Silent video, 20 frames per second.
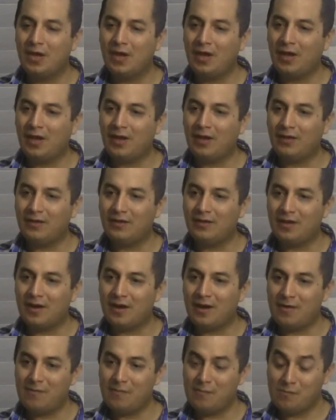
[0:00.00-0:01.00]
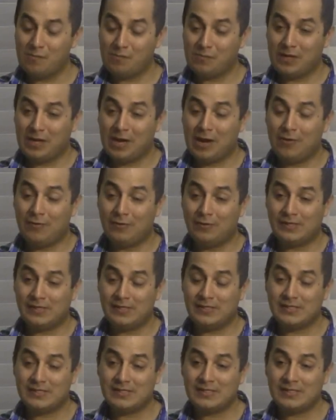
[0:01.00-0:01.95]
And can